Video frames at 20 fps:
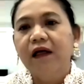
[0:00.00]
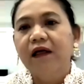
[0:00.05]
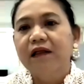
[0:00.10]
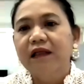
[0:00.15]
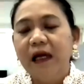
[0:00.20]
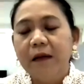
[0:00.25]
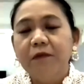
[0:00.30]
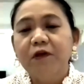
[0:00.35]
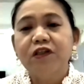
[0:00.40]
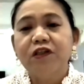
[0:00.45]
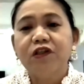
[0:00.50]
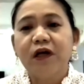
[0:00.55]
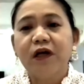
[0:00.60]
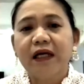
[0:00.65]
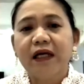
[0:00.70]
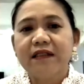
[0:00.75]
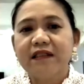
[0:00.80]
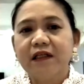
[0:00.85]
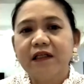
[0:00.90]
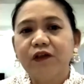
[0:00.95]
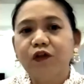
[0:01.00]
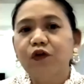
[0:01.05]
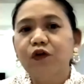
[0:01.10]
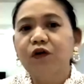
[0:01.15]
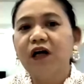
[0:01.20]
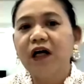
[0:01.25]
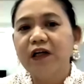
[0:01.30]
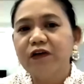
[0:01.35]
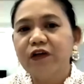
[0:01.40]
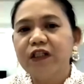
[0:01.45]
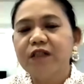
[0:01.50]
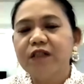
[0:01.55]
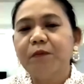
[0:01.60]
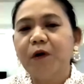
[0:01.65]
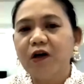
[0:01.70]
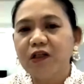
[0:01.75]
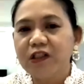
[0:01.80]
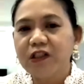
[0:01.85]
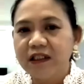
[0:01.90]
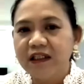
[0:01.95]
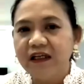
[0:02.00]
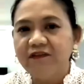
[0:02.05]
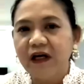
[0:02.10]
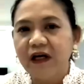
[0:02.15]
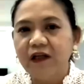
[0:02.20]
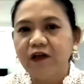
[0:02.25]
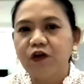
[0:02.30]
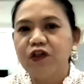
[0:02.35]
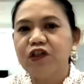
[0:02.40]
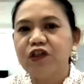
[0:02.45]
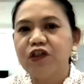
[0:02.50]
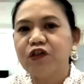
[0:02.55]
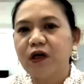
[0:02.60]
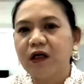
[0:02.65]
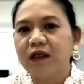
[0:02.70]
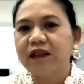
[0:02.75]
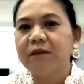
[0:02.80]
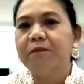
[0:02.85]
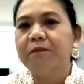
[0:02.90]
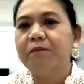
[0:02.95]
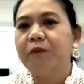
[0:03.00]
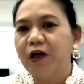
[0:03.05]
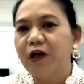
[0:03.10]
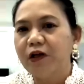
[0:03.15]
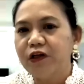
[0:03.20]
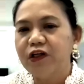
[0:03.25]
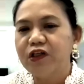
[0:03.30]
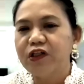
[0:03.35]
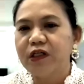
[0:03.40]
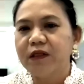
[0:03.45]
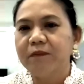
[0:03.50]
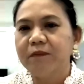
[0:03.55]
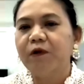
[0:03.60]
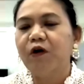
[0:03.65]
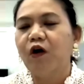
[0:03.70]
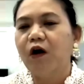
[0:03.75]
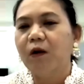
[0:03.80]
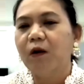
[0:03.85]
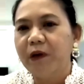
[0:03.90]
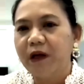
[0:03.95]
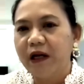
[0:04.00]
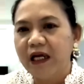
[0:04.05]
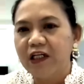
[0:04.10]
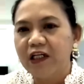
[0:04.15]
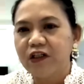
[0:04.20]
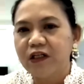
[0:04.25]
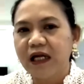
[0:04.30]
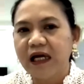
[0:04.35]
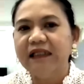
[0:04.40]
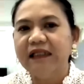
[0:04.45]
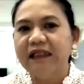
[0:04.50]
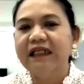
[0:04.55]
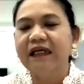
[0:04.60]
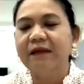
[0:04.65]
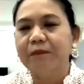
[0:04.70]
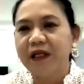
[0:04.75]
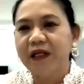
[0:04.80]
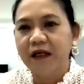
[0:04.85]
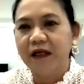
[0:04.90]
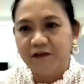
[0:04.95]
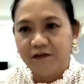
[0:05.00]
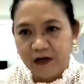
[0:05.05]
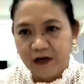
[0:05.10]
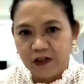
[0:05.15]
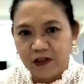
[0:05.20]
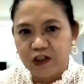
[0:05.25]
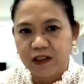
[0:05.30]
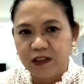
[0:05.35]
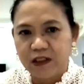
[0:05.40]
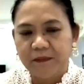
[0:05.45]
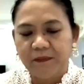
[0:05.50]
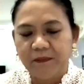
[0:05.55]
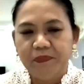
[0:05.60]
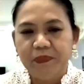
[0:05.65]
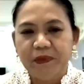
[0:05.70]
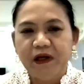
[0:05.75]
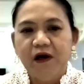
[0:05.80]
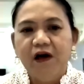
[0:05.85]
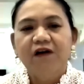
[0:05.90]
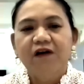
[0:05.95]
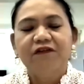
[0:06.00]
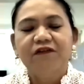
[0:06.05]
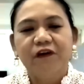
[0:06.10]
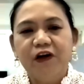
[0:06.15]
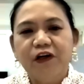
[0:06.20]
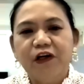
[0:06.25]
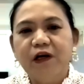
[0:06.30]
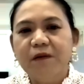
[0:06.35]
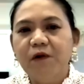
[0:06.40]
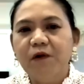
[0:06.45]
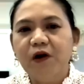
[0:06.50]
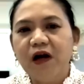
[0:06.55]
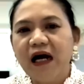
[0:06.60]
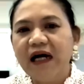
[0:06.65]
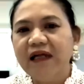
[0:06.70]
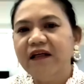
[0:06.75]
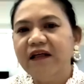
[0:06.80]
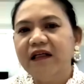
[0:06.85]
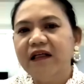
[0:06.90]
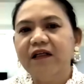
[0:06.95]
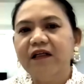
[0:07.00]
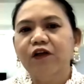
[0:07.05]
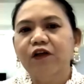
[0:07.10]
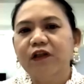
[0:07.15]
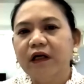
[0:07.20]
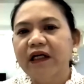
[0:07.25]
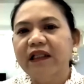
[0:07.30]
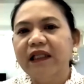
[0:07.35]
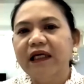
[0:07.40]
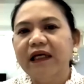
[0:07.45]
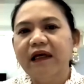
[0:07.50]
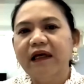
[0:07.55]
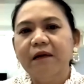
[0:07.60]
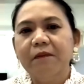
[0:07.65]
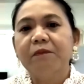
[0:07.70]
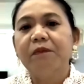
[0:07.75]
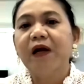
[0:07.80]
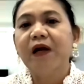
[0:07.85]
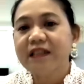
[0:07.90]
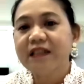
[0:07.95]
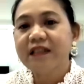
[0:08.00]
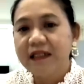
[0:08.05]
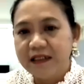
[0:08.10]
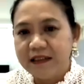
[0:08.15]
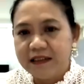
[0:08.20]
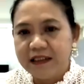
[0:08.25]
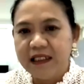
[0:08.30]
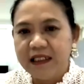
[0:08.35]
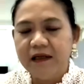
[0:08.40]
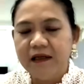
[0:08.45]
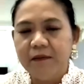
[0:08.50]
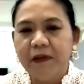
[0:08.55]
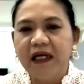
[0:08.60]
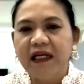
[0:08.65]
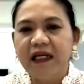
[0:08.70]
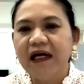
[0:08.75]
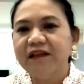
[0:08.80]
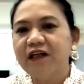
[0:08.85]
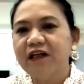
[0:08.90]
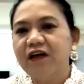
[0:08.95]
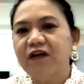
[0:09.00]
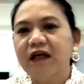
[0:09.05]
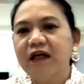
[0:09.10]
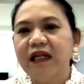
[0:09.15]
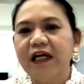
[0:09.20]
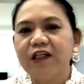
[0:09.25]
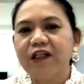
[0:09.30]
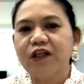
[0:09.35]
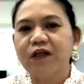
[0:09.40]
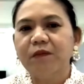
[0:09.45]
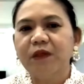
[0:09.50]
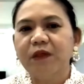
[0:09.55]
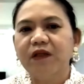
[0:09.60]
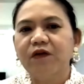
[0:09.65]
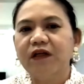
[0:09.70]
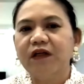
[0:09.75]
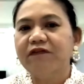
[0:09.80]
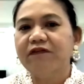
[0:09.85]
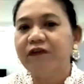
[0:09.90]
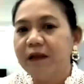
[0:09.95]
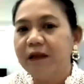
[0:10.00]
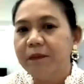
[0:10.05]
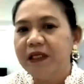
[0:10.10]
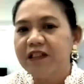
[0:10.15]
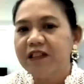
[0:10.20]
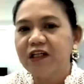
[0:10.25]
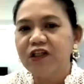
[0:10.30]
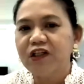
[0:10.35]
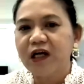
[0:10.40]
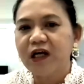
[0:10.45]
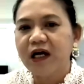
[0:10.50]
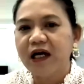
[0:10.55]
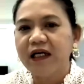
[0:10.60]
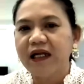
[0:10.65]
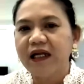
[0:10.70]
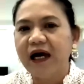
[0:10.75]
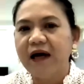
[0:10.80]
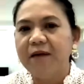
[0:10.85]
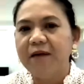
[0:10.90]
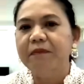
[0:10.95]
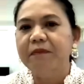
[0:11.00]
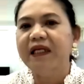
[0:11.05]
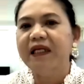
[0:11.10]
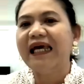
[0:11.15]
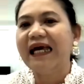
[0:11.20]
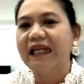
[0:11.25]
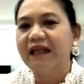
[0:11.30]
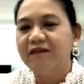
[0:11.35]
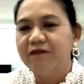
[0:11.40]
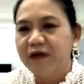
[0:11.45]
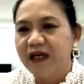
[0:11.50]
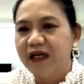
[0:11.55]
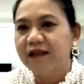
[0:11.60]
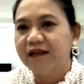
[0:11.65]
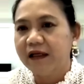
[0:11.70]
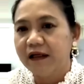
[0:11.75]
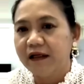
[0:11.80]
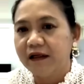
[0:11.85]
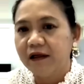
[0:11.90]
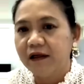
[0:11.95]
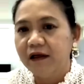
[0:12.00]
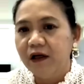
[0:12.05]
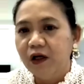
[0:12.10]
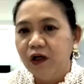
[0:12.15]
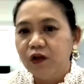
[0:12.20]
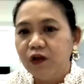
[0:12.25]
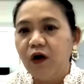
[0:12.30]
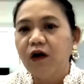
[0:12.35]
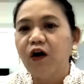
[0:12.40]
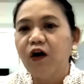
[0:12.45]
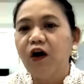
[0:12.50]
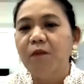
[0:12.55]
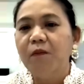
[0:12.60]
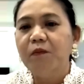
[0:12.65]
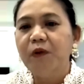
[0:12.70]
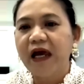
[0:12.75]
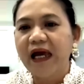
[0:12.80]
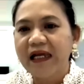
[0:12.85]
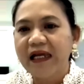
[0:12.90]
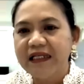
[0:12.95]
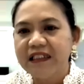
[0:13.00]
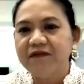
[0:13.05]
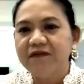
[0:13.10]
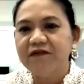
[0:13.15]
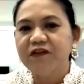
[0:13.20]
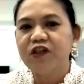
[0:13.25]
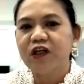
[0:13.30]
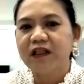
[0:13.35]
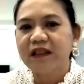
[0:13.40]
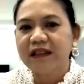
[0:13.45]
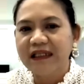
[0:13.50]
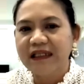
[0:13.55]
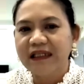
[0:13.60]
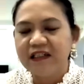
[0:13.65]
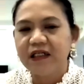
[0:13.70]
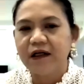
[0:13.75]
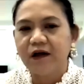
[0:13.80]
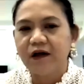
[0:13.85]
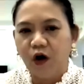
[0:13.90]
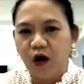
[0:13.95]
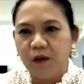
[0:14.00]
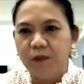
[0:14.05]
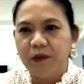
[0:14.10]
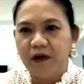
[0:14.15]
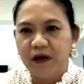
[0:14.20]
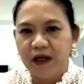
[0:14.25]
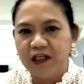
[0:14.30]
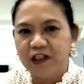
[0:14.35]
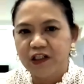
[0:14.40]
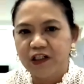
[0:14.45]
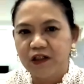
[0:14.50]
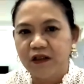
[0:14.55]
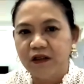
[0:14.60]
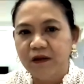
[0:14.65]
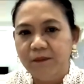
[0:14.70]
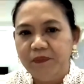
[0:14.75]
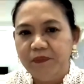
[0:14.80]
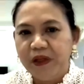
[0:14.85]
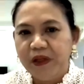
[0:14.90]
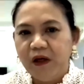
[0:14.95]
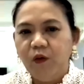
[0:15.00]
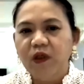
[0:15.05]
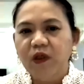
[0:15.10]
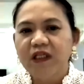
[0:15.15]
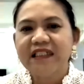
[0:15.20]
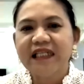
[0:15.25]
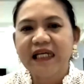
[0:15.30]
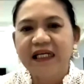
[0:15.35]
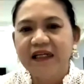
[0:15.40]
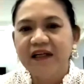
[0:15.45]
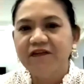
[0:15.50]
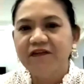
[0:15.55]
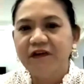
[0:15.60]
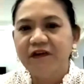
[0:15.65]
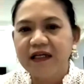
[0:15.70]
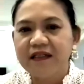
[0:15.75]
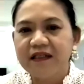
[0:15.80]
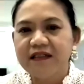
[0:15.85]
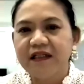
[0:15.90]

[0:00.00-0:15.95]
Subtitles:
the two countries' positive and constructive partnership, cooperation, and deepening friendship. Furthermore, under the Duterte presidency, the bilateral relations between the Philippines and China have been elevated to a comprehensive strategic cooperation, which signifies